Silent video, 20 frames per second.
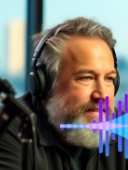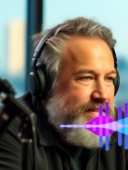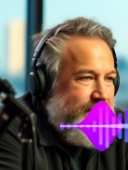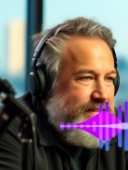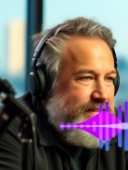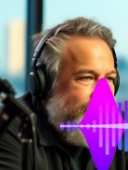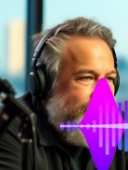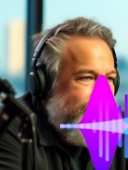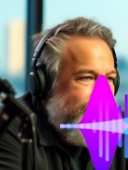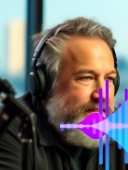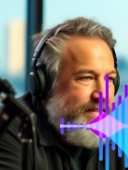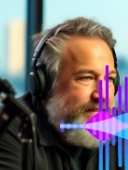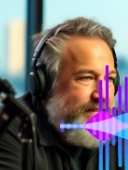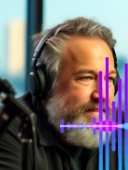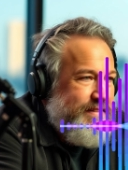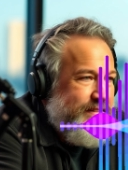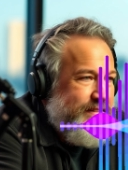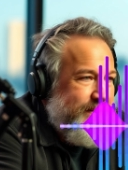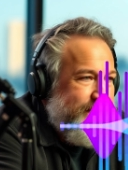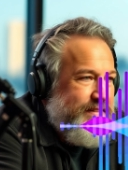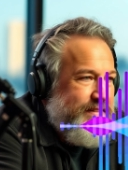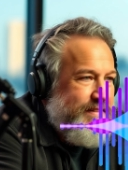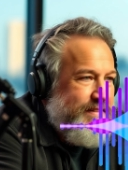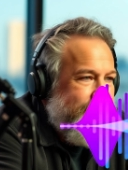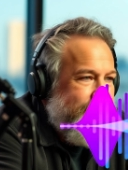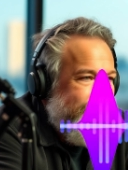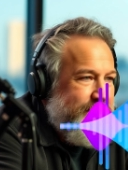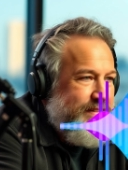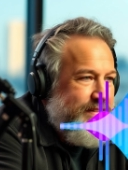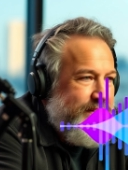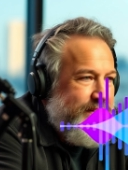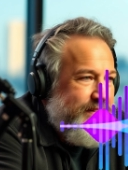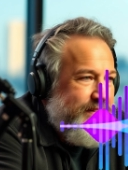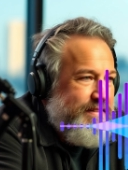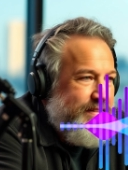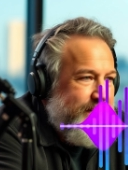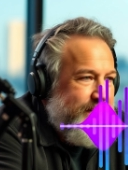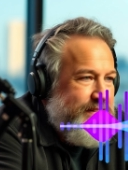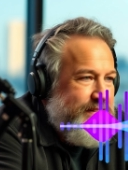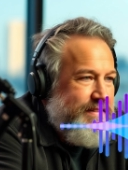Yeah, because it seems vulnerable, but it's
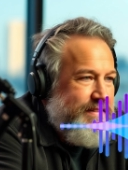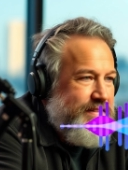not.